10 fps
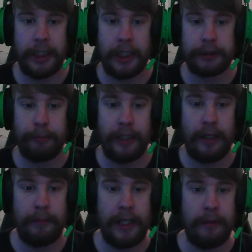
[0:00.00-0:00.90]

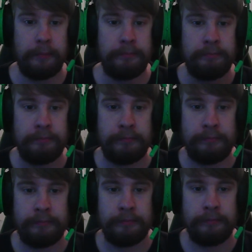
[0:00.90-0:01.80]
SBMM
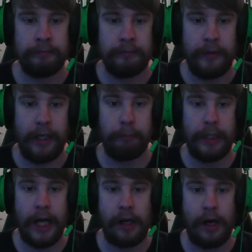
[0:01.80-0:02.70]
in
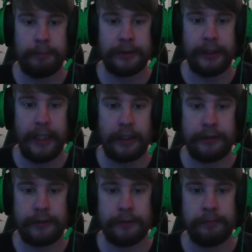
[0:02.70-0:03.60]
Black Ops
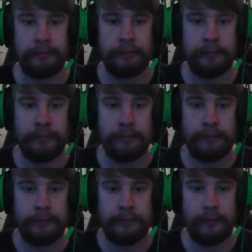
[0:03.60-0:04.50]
6.
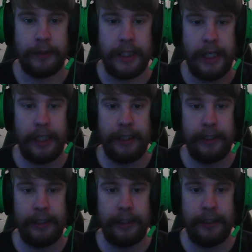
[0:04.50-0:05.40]

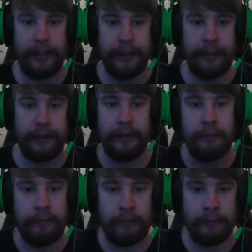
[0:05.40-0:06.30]
Yay.
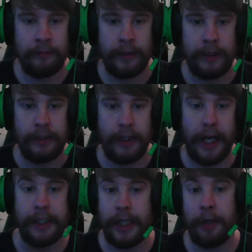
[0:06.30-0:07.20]

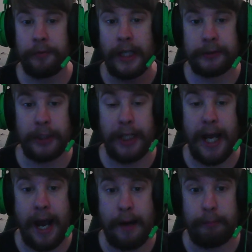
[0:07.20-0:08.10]
I doubt that's going to
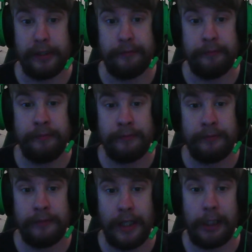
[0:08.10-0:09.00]
happen.
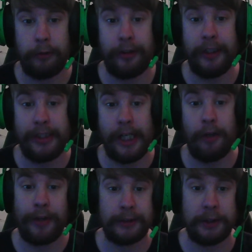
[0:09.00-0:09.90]
I really
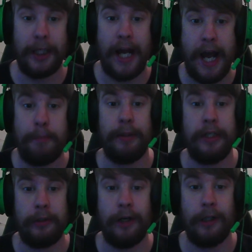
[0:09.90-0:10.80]
doubt that's going to happen
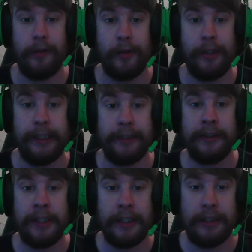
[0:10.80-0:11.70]
in Call of Duty,
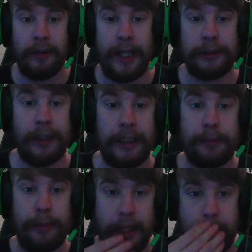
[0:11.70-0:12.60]
less
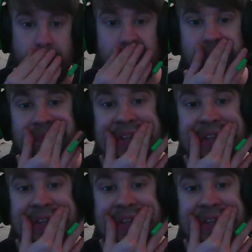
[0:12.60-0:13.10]
SBMM.